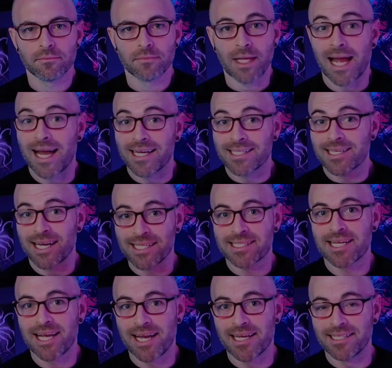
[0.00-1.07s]
As I
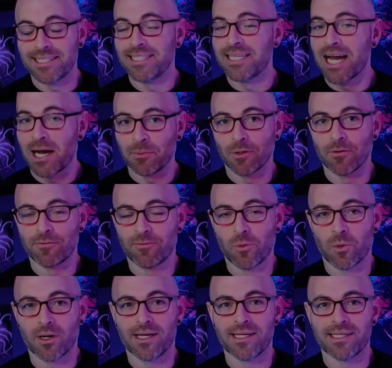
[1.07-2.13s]
said, Diablo
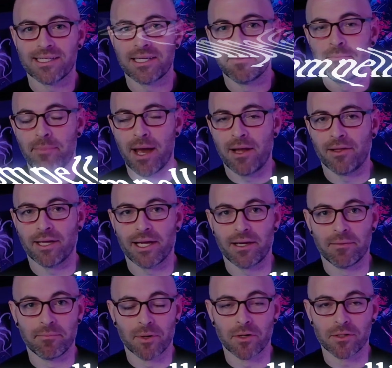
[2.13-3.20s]
4 is compelling and
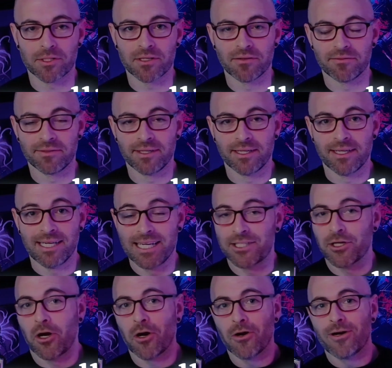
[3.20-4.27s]
immersive. It's
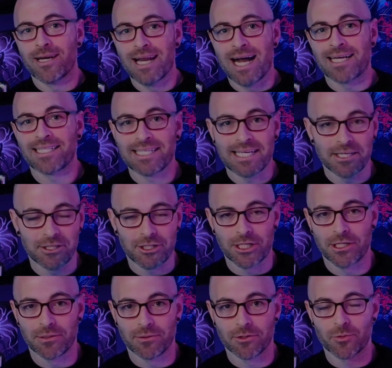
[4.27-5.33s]
hard not to get
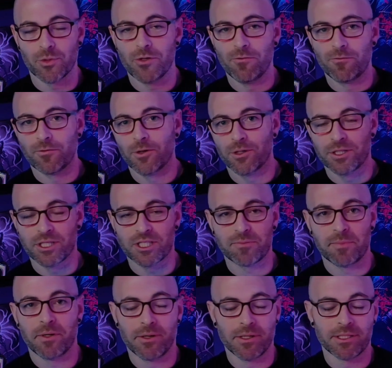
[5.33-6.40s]
chills when you first
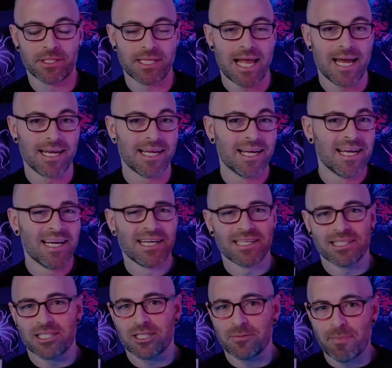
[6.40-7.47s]
experience that,
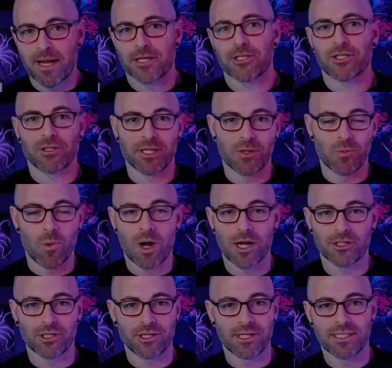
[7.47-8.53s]
especially
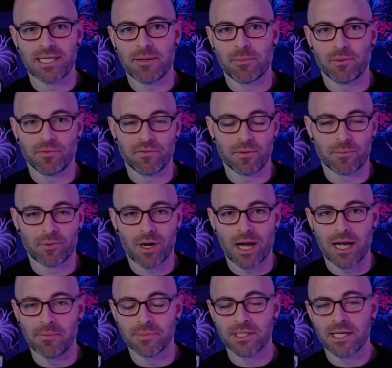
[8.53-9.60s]
watching the Temple of the
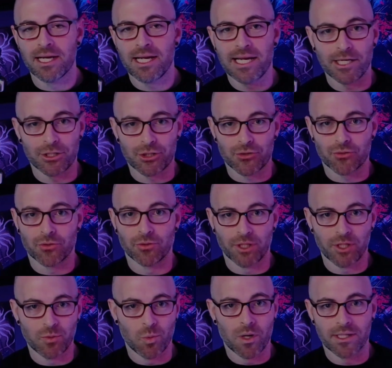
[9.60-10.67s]
Primes. It
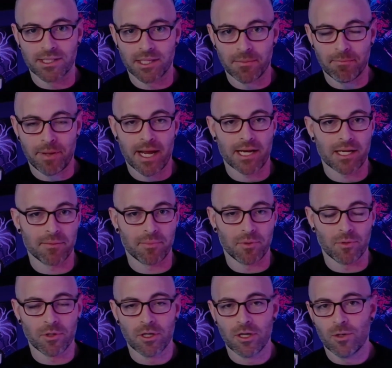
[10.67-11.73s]
truly was
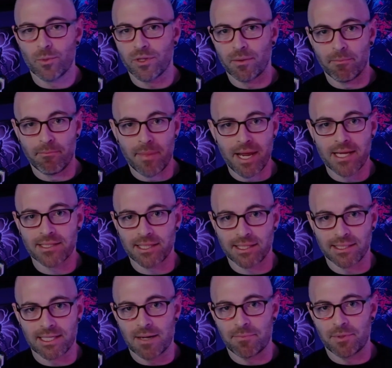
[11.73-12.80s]
impeccable with amazing
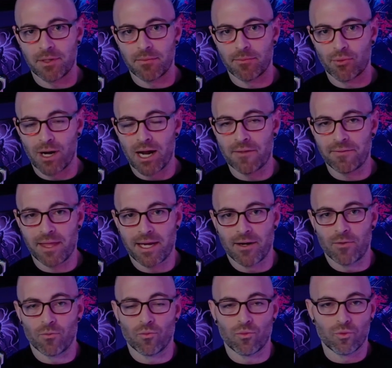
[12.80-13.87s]
depth and breadth, and it
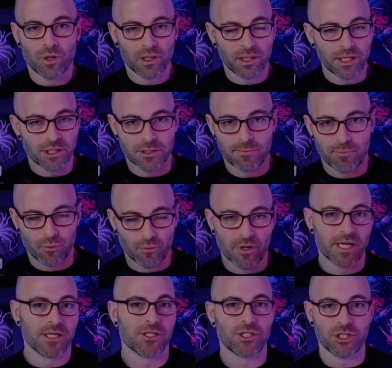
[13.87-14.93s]
really just
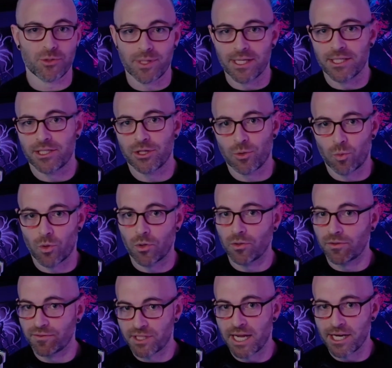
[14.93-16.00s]
brings you into the world
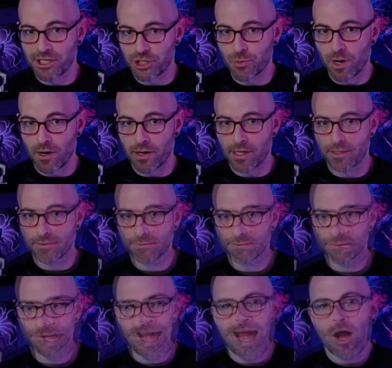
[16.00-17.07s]
of Sanctuary.
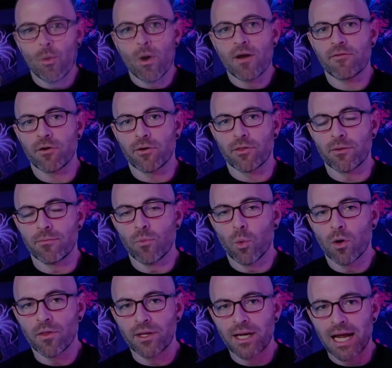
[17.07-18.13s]
However, the
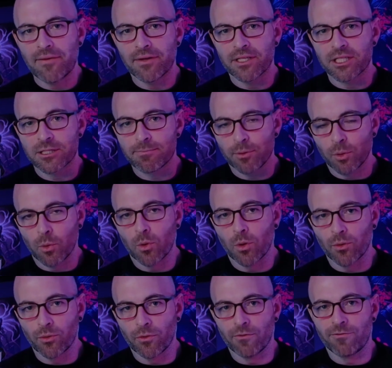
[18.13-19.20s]
more that I have
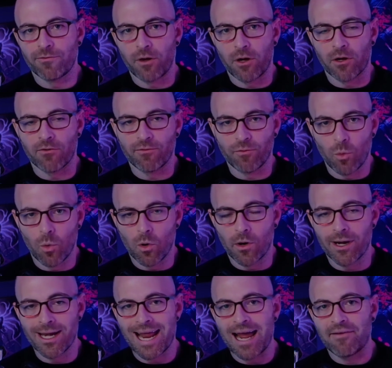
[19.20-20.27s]
explored through the fog of war,
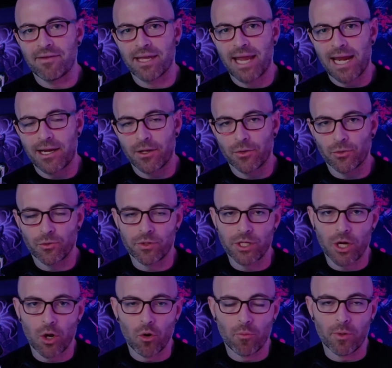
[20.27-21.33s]
navigating through the
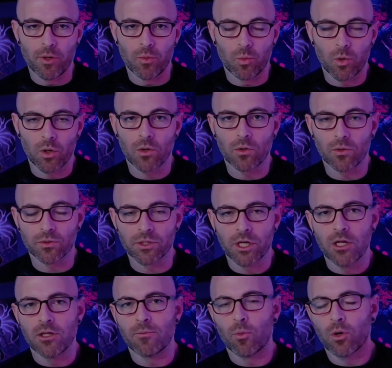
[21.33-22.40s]
open world,
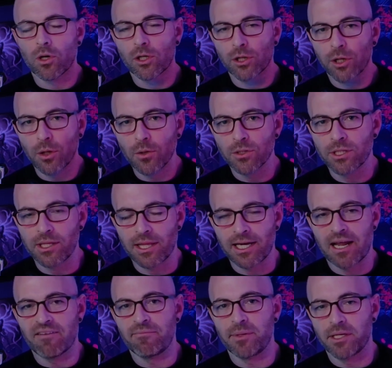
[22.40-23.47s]
the more closely that
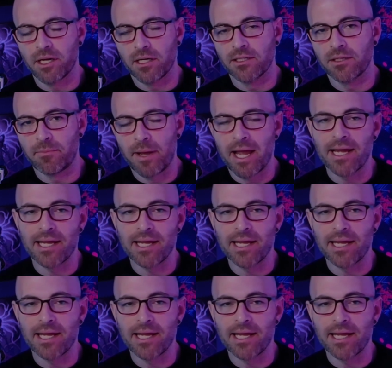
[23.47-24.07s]
I've begun to pay